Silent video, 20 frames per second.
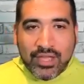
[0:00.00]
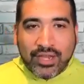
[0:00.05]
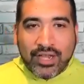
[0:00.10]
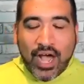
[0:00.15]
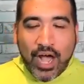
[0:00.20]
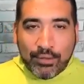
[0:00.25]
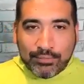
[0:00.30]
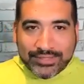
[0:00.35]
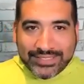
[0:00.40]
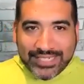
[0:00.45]

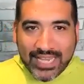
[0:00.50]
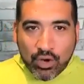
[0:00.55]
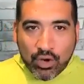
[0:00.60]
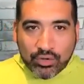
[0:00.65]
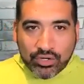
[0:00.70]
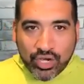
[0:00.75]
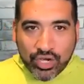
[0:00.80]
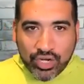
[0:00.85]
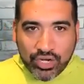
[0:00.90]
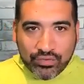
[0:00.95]
comes
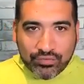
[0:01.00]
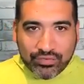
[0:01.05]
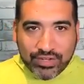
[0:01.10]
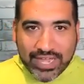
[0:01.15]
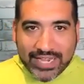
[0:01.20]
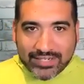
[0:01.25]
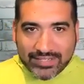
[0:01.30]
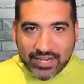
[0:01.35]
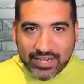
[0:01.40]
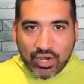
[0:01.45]
out, could have
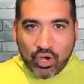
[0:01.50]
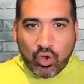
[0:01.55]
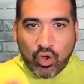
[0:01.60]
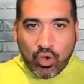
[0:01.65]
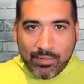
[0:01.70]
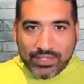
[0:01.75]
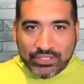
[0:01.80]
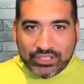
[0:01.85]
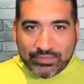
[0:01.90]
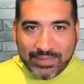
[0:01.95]
like done a
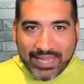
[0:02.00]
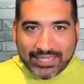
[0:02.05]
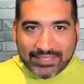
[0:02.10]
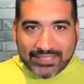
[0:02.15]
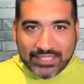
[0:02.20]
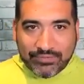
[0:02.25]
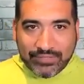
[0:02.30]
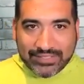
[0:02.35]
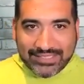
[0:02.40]
whole bunch of bad stuff.